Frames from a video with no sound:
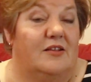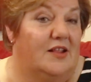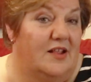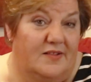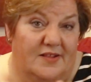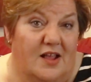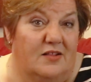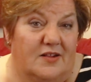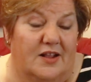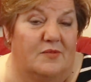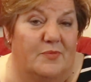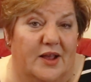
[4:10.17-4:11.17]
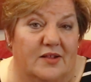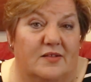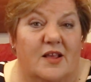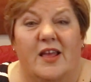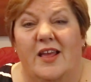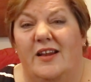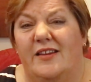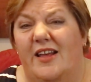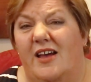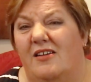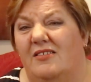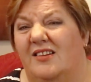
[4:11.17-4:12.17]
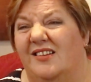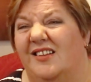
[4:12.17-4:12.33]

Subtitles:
It sounds like a buzz. Now,